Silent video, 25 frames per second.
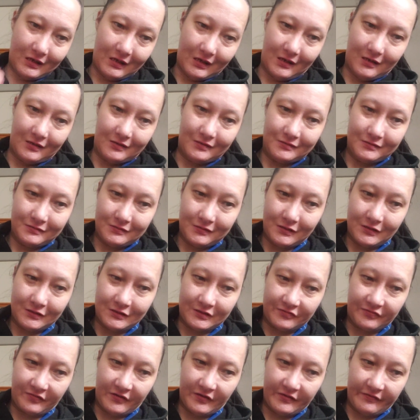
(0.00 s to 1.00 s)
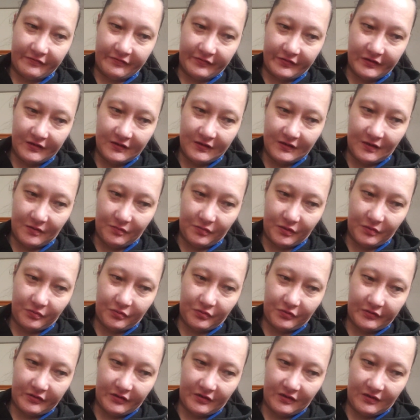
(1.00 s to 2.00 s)
yeah, I just find it funny that
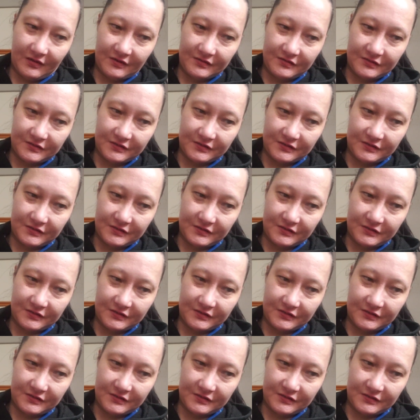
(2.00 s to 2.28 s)
people are allowed